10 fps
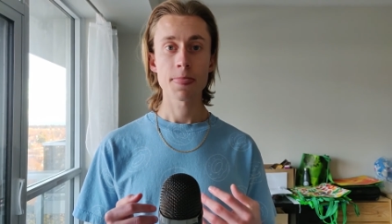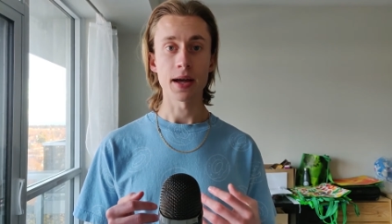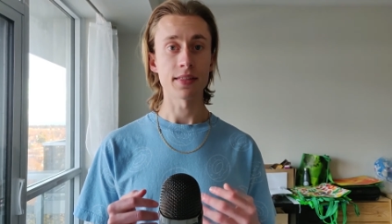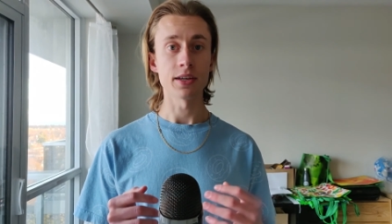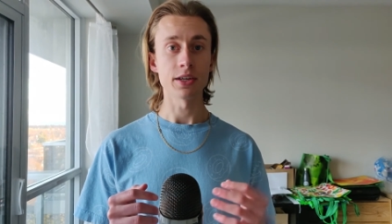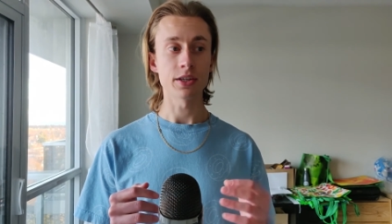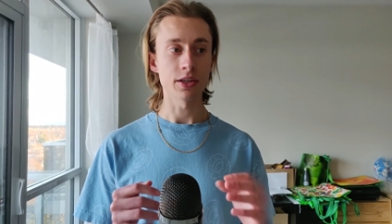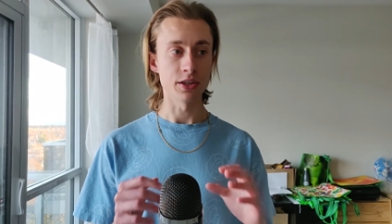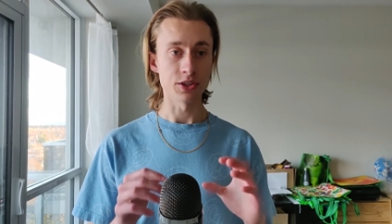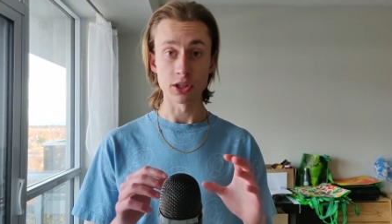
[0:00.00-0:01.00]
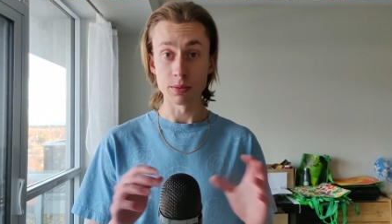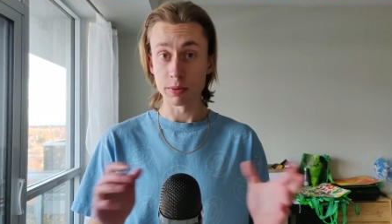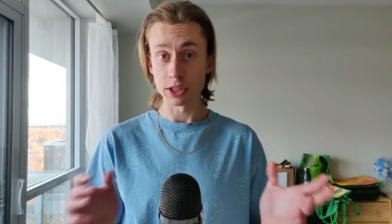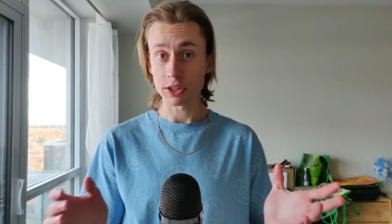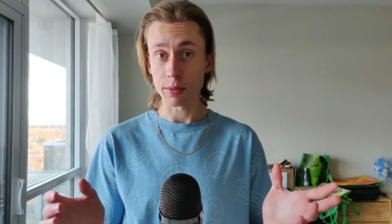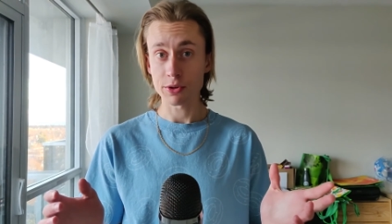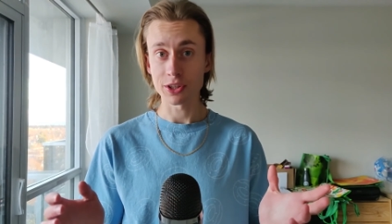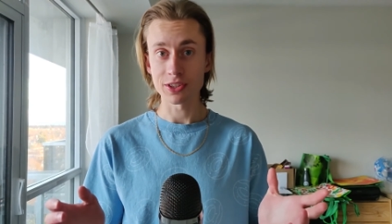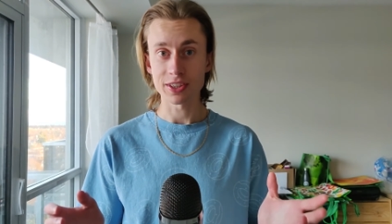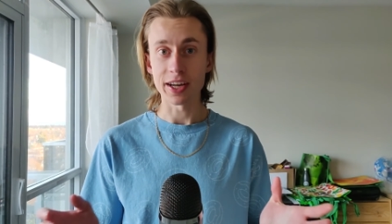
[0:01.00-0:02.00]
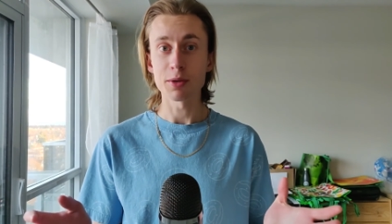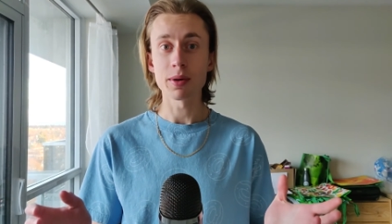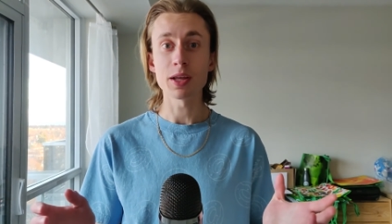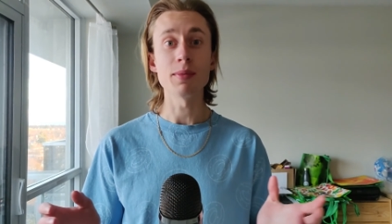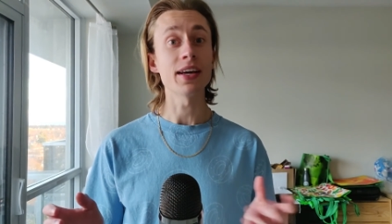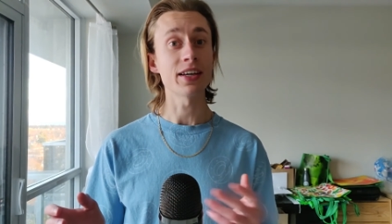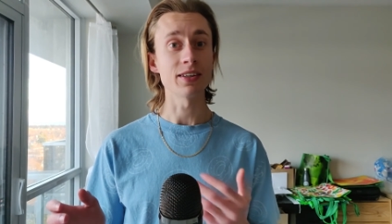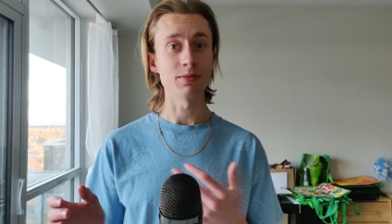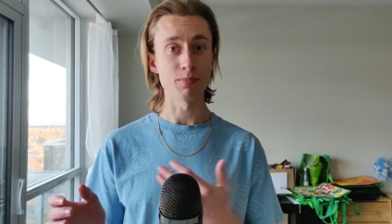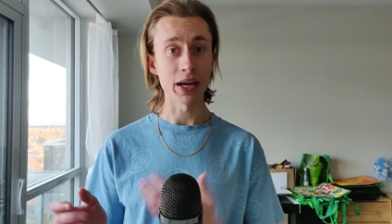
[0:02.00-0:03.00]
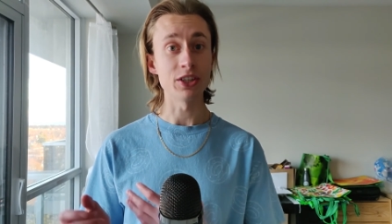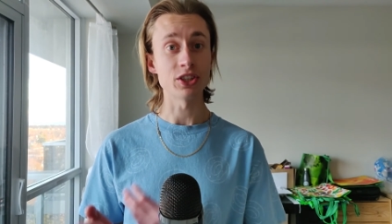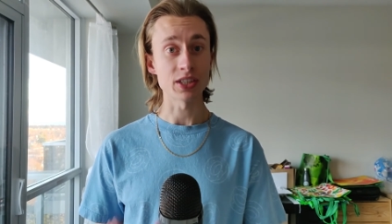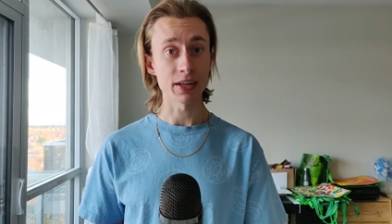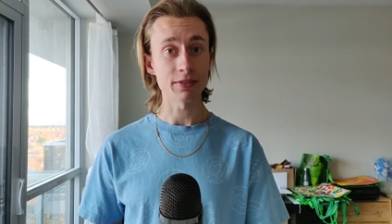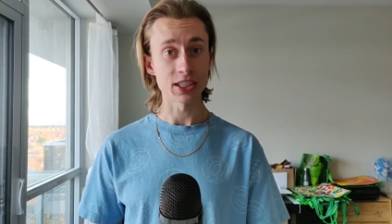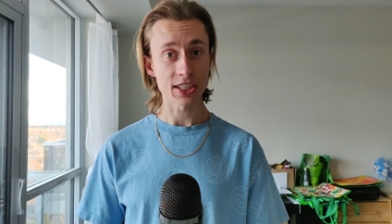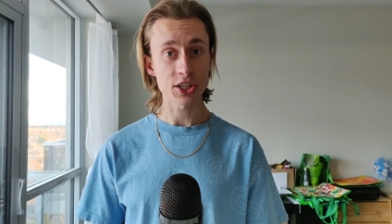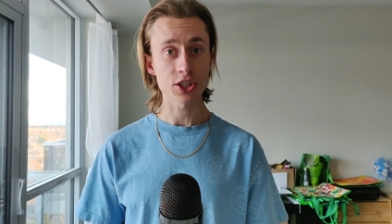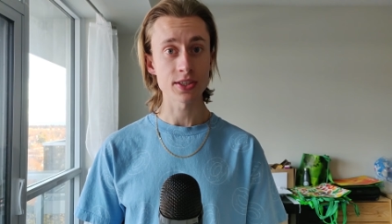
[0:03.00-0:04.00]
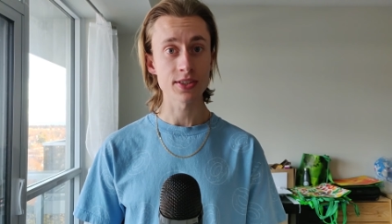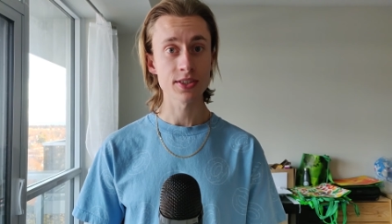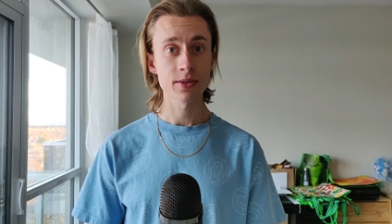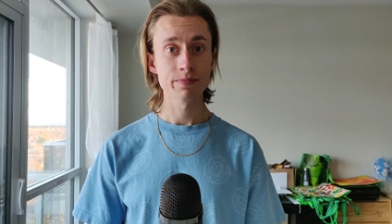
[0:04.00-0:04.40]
I think is a good prescription to anybody making major life decisions,